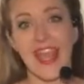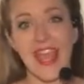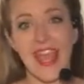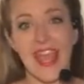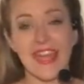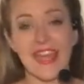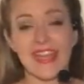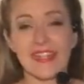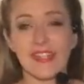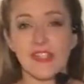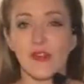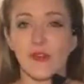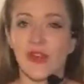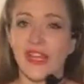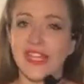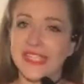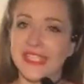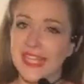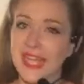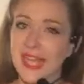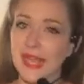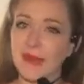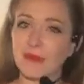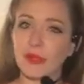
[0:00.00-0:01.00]
And it's a
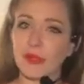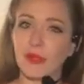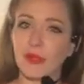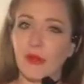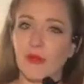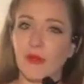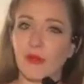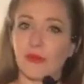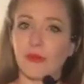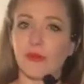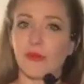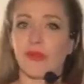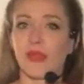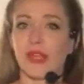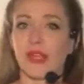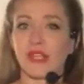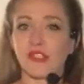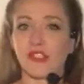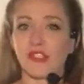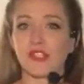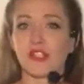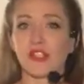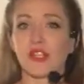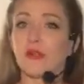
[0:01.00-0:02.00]
great time to go through
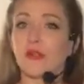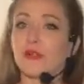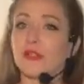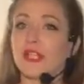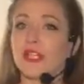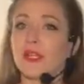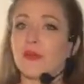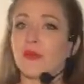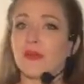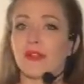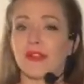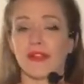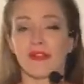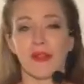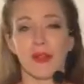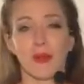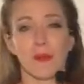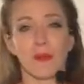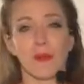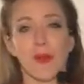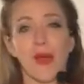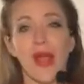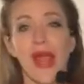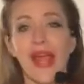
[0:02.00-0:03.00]
things slowly with a
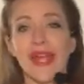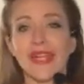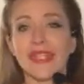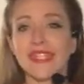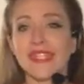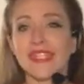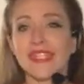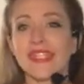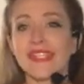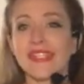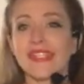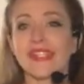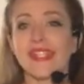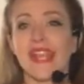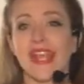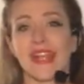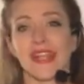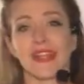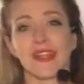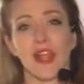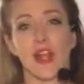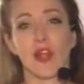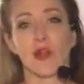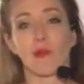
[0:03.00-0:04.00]
lot of practice
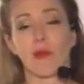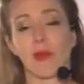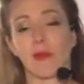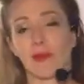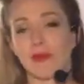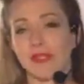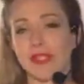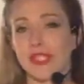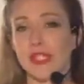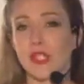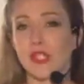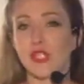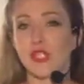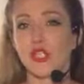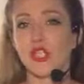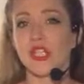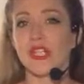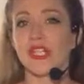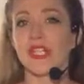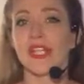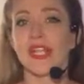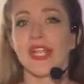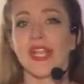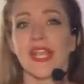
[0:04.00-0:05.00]
and a lot of
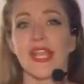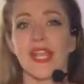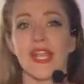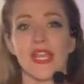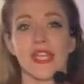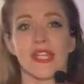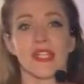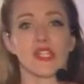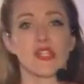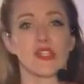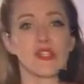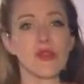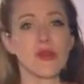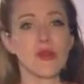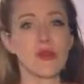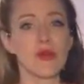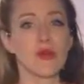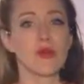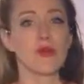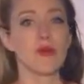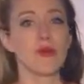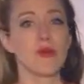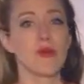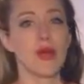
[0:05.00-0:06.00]
repetition.
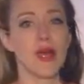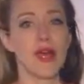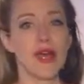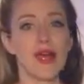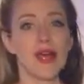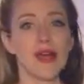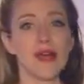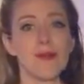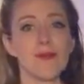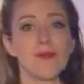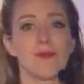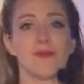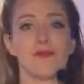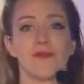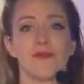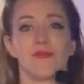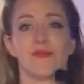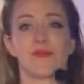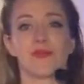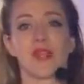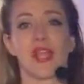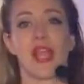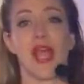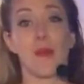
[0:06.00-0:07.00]
So
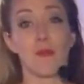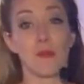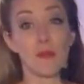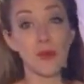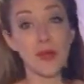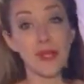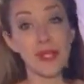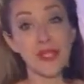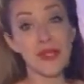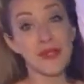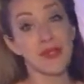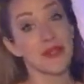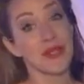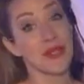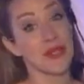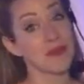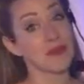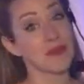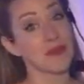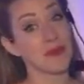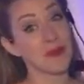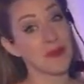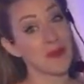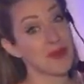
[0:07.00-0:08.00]
I'm really
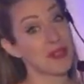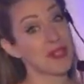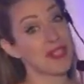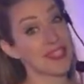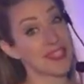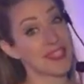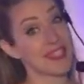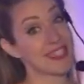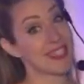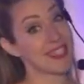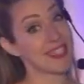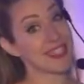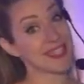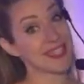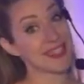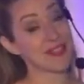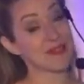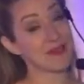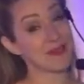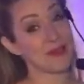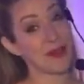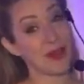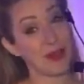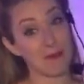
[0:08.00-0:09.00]
looking forward to seeing
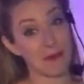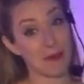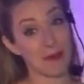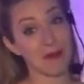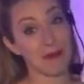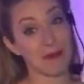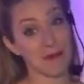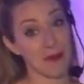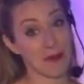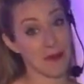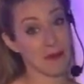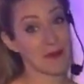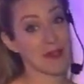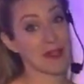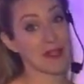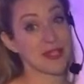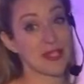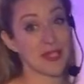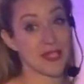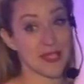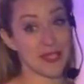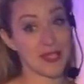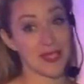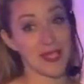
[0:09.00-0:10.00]
some great
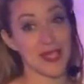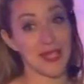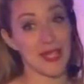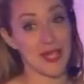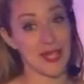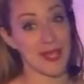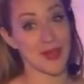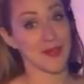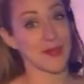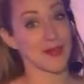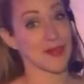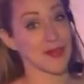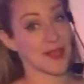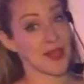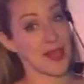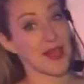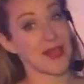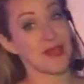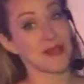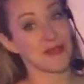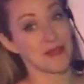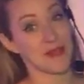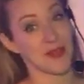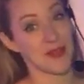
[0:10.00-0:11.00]
performances on the other
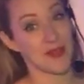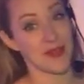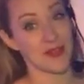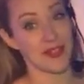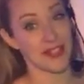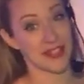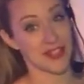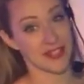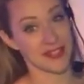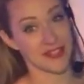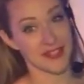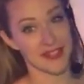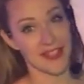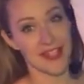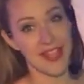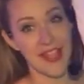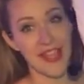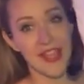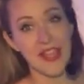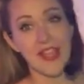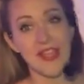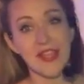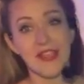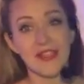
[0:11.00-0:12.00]
side of all this.
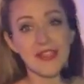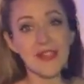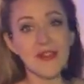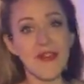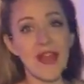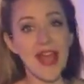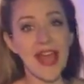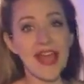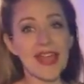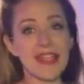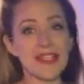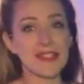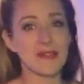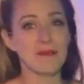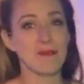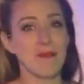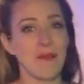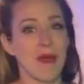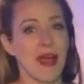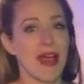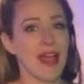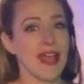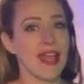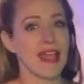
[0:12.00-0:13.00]
So as
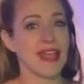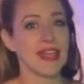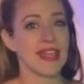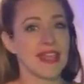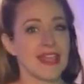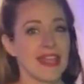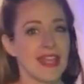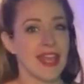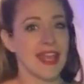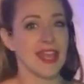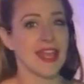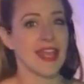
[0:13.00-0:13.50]
my